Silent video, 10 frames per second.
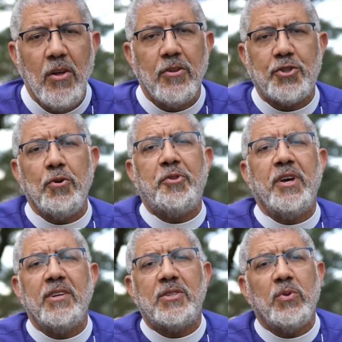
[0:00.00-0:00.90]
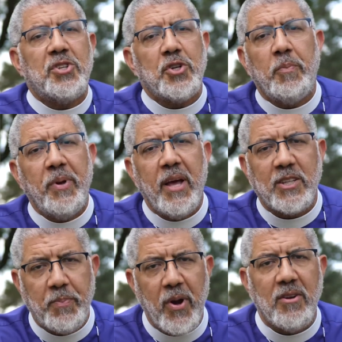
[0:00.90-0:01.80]
The truth is, we should be
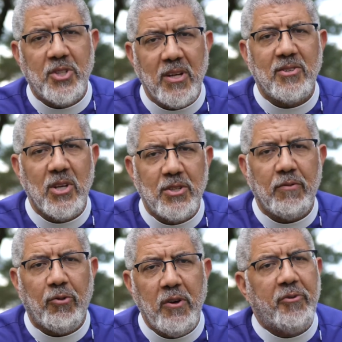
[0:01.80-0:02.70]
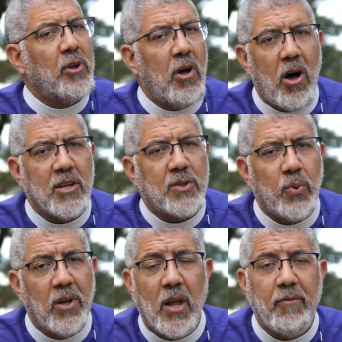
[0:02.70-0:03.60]
experiencing a sense of grief and loss
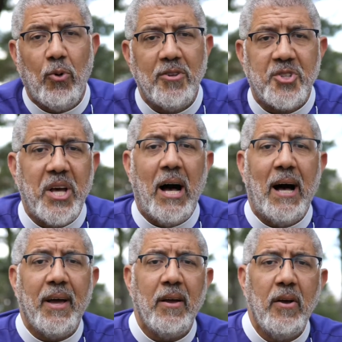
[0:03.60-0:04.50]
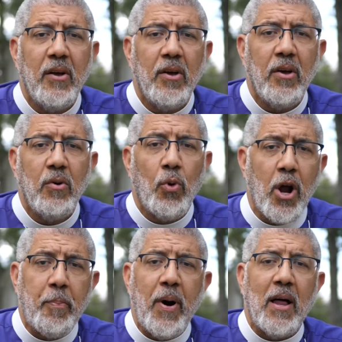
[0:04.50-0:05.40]
when loved ones die, when
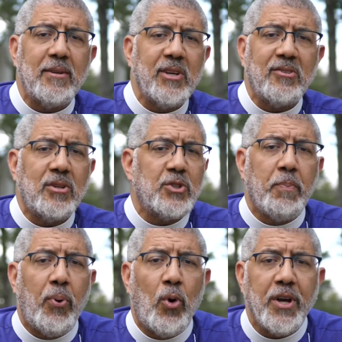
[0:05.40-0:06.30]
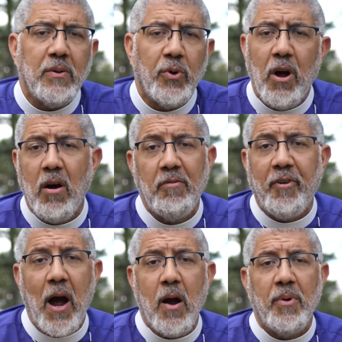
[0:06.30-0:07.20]
our politics disappoint, when our
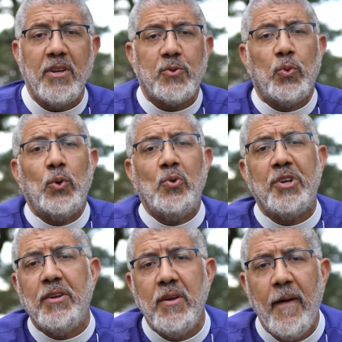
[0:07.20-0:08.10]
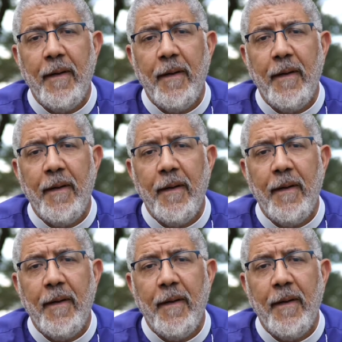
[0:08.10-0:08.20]
environment is wounded,